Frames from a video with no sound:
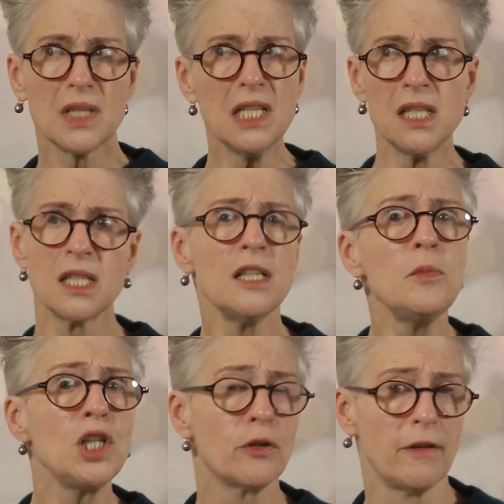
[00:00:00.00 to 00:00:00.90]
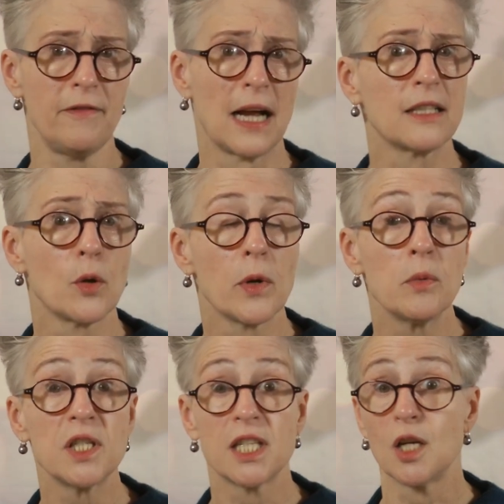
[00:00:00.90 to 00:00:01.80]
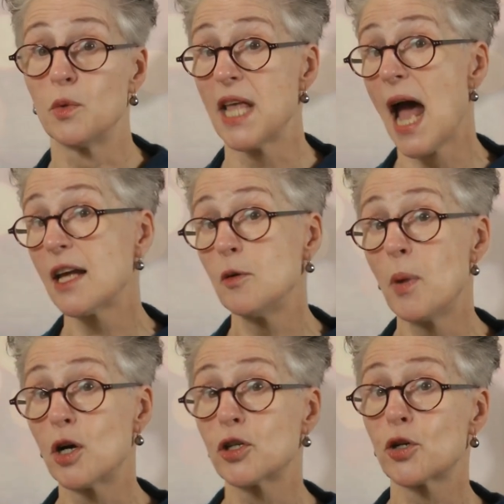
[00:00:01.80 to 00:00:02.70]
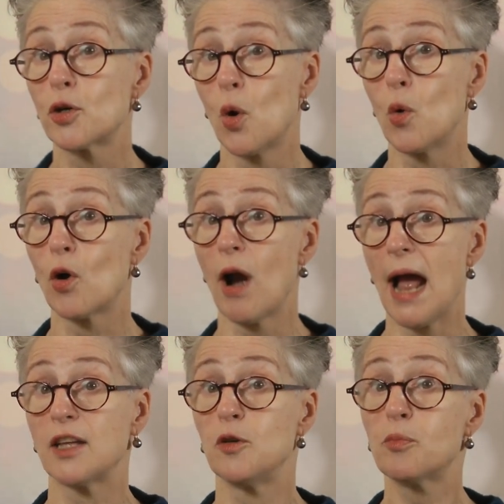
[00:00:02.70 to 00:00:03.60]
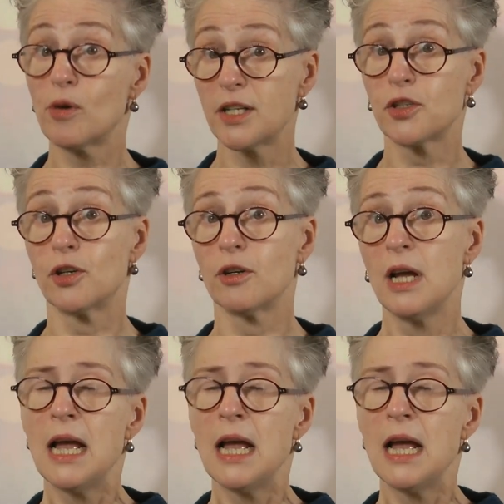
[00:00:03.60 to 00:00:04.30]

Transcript: similar effect that we would see with acupuncture or acupressure.